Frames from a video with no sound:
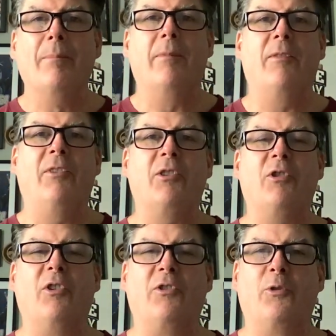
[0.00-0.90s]
Such
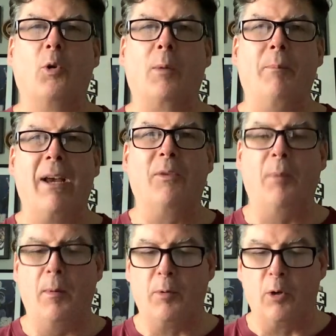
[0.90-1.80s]
a historic
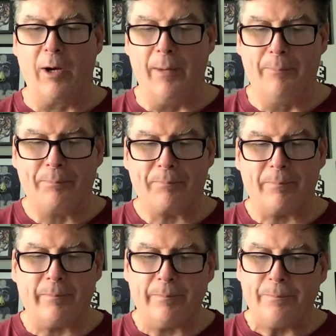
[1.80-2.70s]
baseball program.
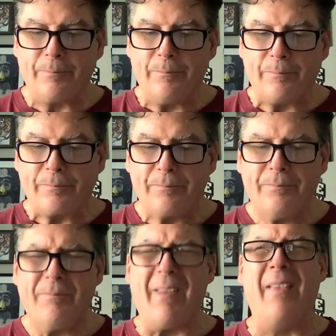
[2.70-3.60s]

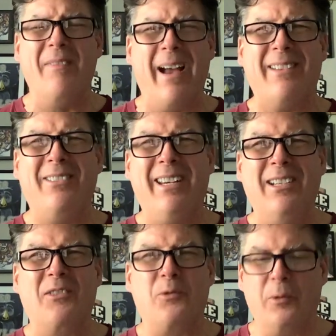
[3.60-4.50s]

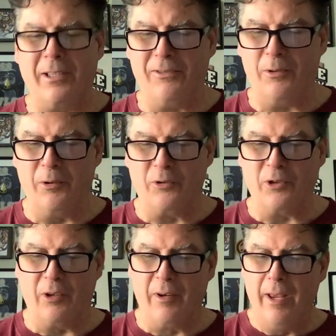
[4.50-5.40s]
19-22 this
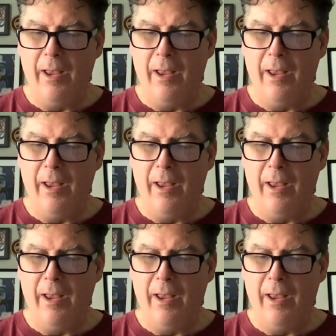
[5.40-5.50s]
year.